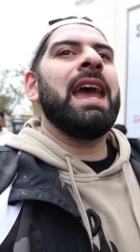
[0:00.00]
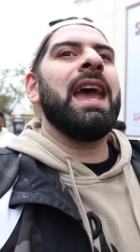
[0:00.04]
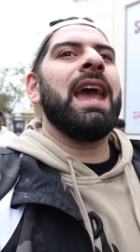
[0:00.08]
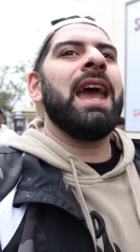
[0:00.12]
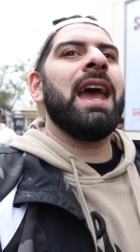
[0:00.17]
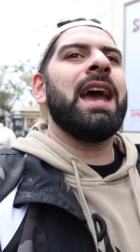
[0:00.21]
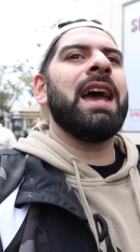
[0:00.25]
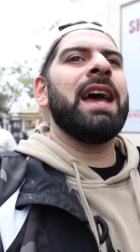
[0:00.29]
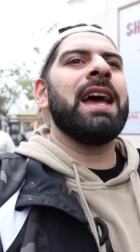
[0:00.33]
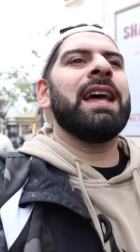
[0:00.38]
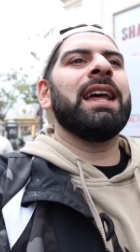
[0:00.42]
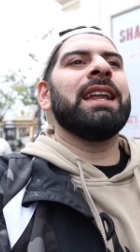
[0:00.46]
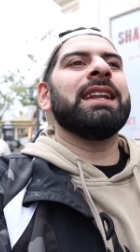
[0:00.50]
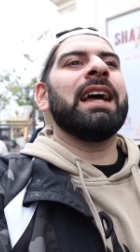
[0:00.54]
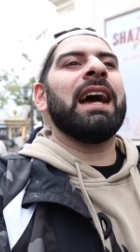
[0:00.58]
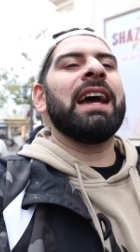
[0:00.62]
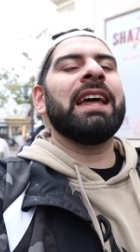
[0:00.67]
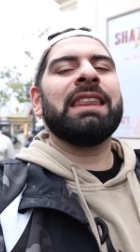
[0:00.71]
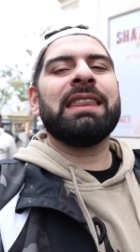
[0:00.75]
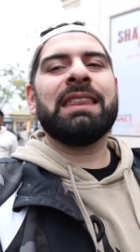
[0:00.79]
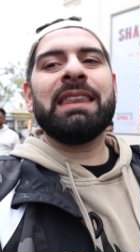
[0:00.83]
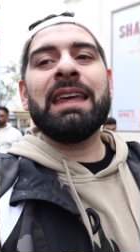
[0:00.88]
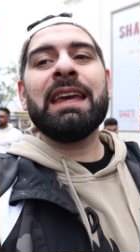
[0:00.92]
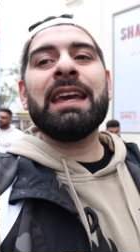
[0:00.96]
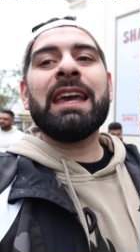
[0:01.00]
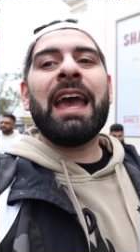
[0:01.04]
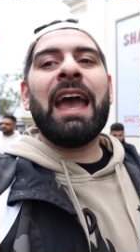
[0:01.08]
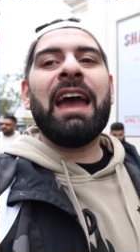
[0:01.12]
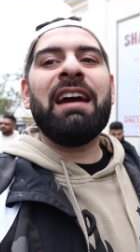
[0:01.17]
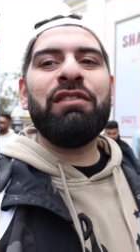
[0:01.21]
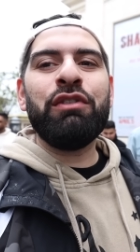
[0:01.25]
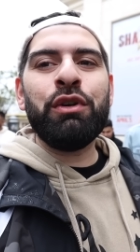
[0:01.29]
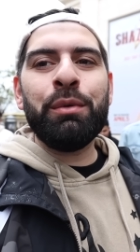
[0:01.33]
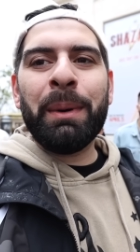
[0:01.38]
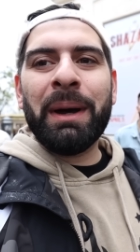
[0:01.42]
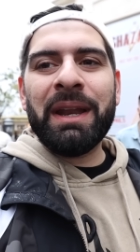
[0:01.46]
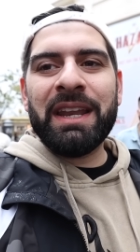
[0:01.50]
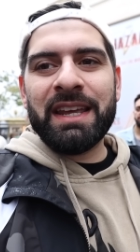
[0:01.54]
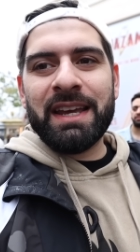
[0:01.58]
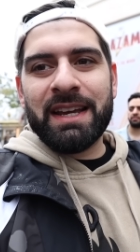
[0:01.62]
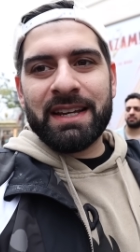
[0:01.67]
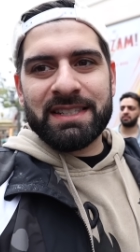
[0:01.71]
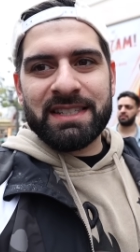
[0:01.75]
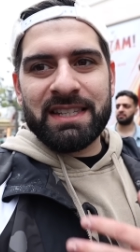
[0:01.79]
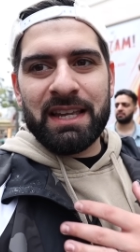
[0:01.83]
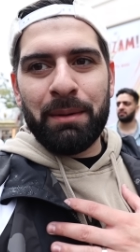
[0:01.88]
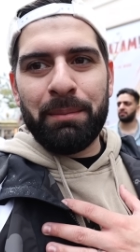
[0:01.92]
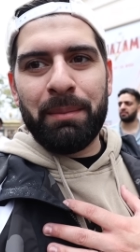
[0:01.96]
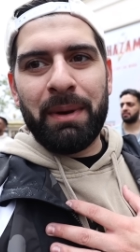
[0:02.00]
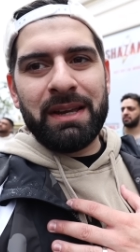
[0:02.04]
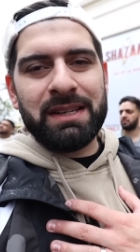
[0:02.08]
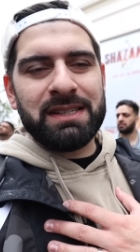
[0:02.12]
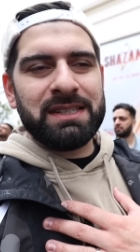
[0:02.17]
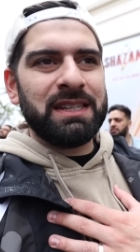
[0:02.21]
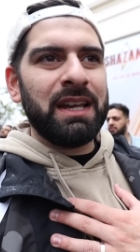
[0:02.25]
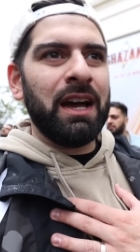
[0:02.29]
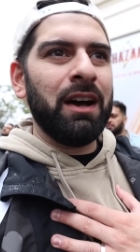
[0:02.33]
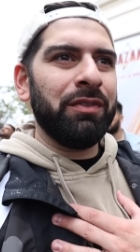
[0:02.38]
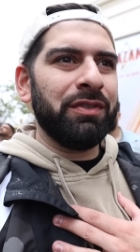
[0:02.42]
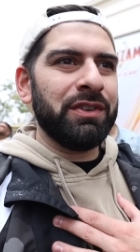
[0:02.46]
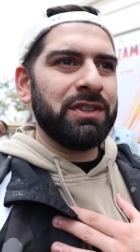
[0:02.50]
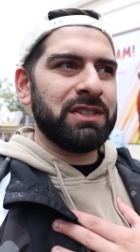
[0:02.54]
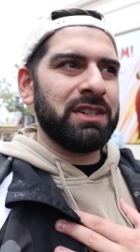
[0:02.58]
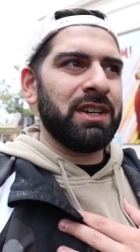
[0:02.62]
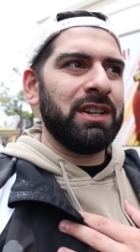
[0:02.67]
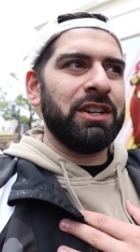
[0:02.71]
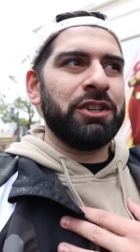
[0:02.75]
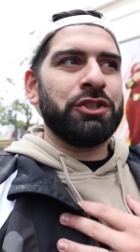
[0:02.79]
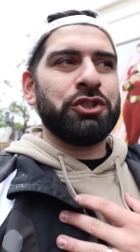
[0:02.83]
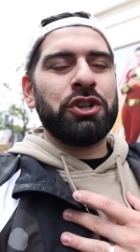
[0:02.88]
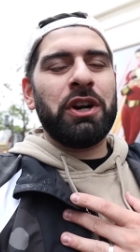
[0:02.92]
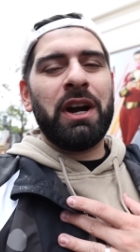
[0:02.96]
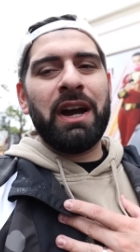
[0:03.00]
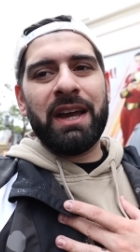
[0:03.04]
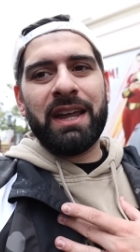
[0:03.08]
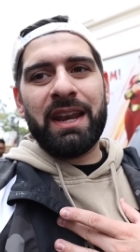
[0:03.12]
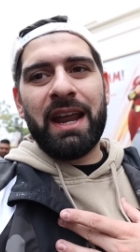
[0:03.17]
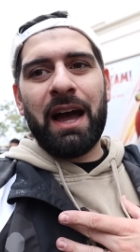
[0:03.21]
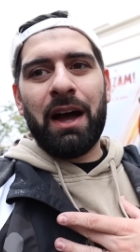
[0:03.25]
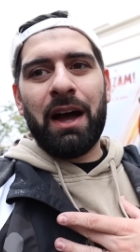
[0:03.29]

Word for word: and I think everybody except myself is gonna try it